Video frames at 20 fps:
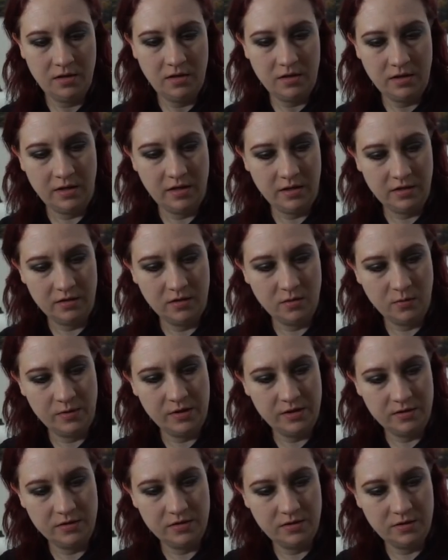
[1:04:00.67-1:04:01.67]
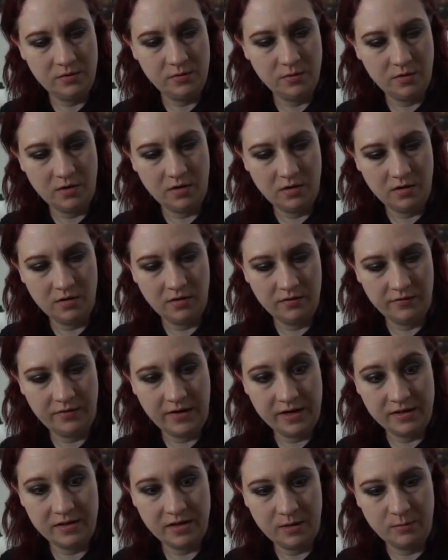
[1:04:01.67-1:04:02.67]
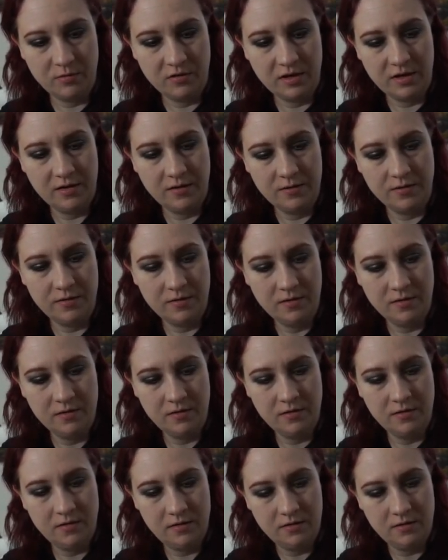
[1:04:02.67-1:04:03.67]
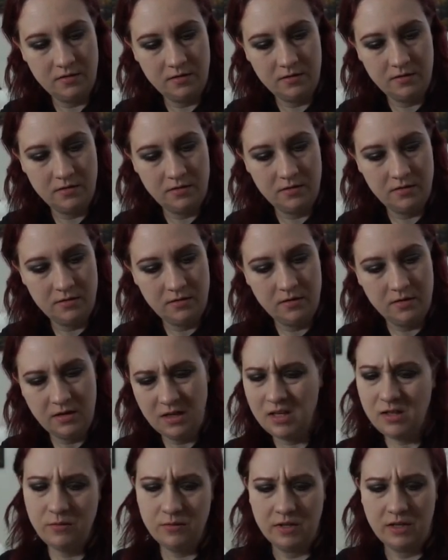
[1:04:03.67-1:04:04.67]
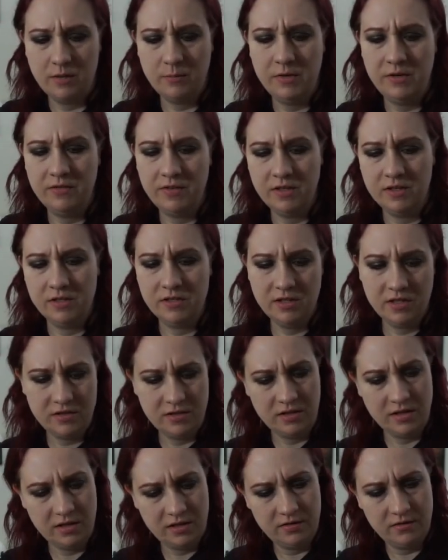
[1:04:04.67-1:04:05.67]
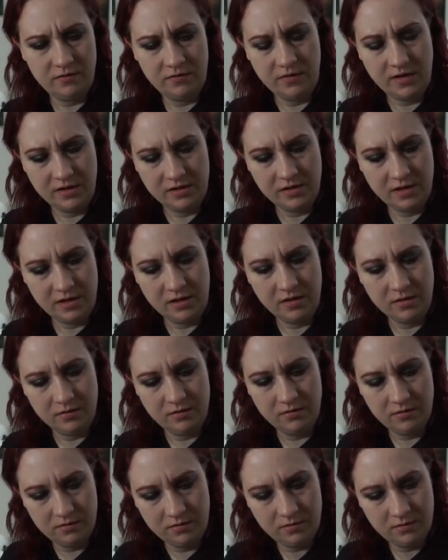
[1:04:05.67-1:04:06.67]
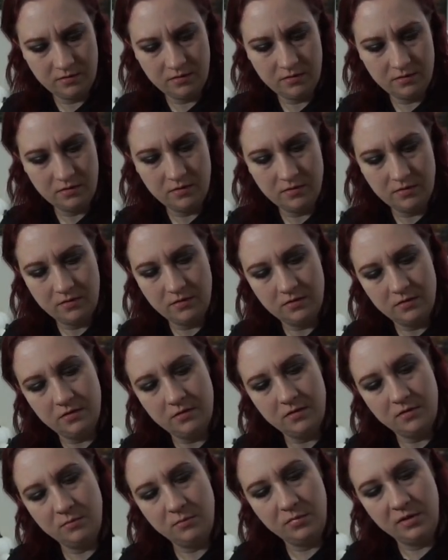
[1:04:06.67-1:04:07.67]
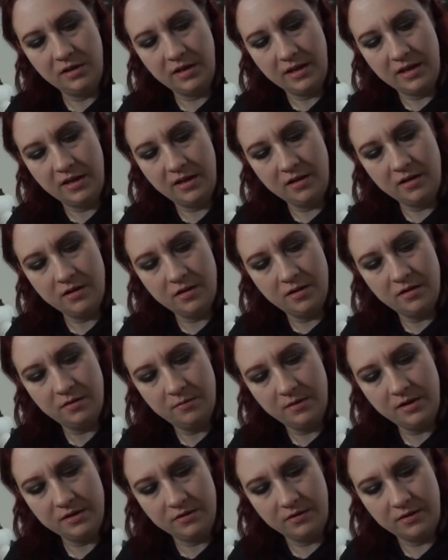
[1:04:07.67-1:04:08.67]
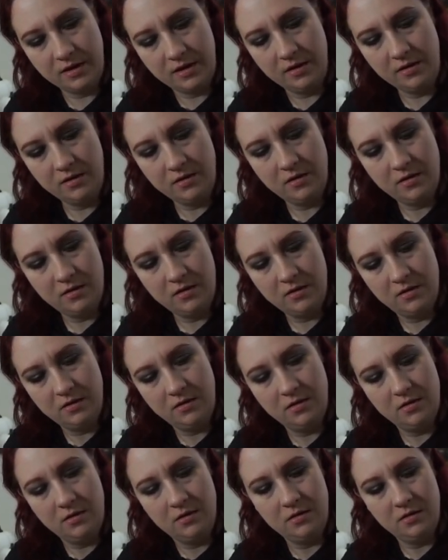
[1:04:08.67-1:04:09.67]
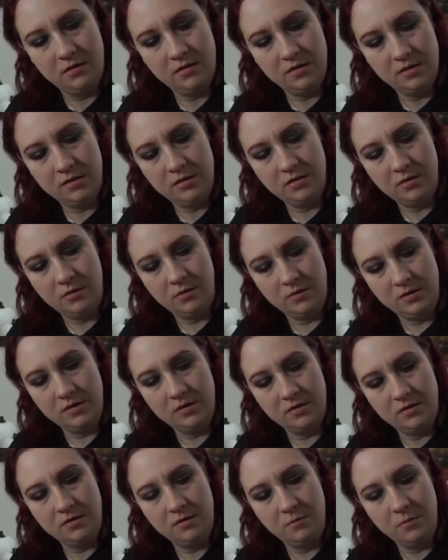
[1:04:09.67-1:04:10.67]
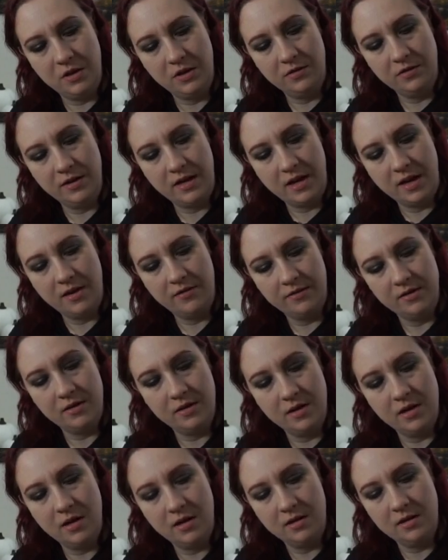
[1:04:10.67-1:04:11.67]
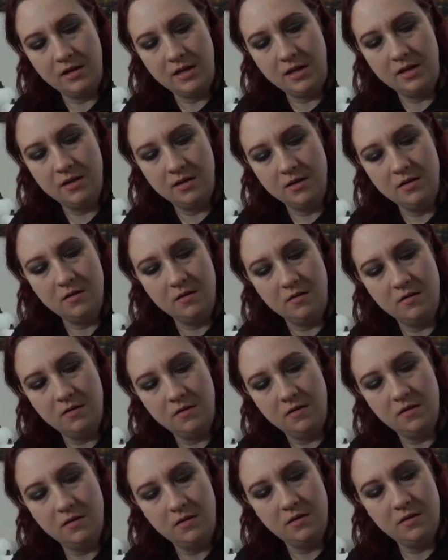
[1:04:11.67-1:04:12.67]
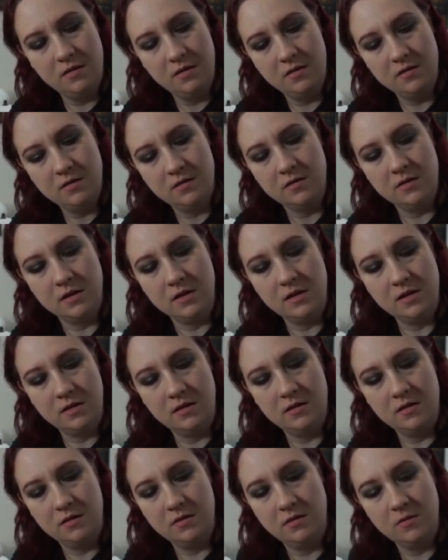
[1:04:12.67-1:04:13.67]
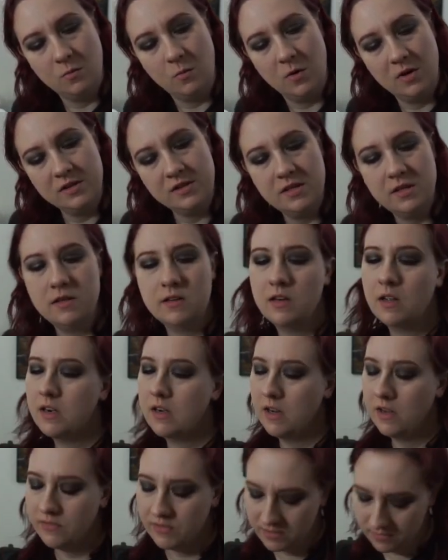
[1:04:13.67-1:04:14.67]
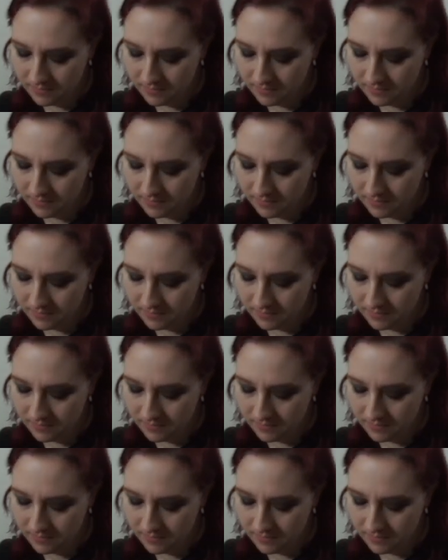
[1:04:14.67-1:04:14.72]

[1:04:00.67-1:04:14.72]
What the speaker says: and go into our Van Dyke Brown. I don't think I'm even going to touch that Van Dyke in black. That's okay. Always better to have it not needed than want it and not have it.